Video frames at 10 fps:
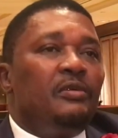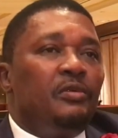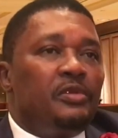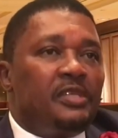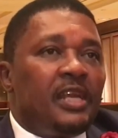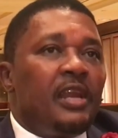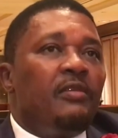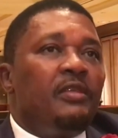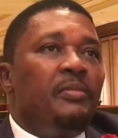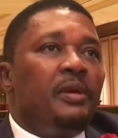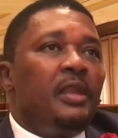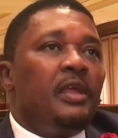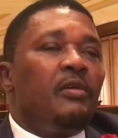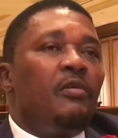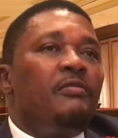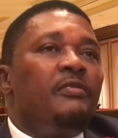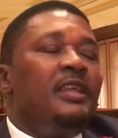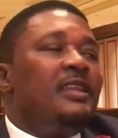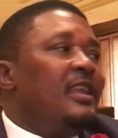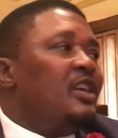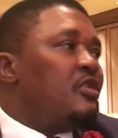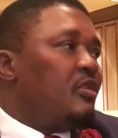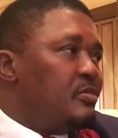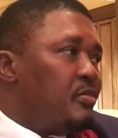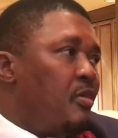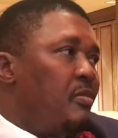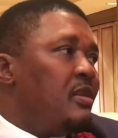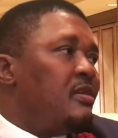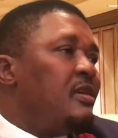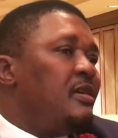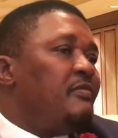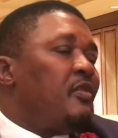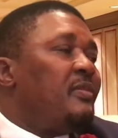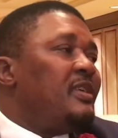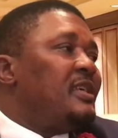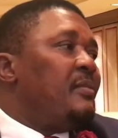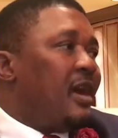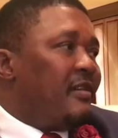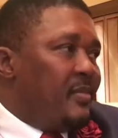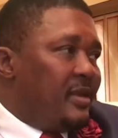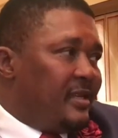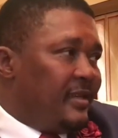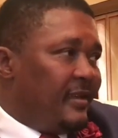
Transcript: will signal the beginning of an international deployment from the same government.